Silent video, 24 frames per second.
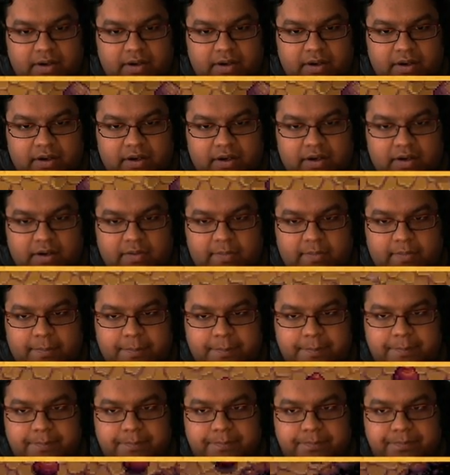
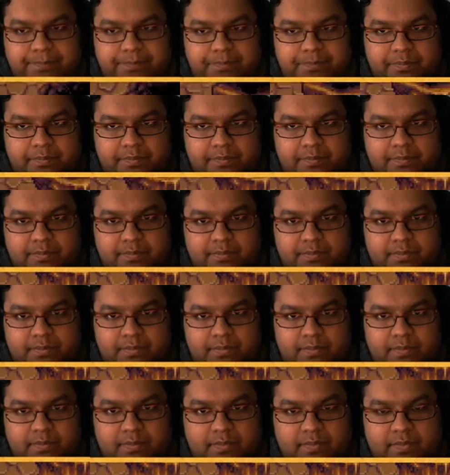
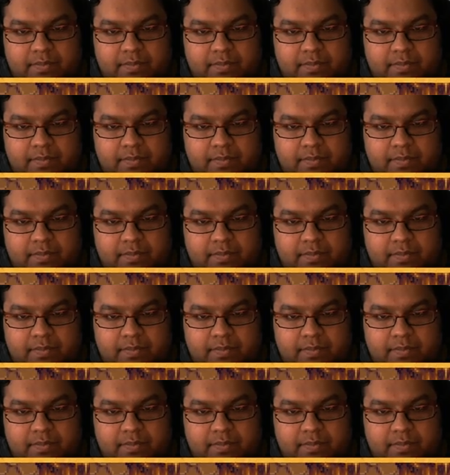Nothing is said.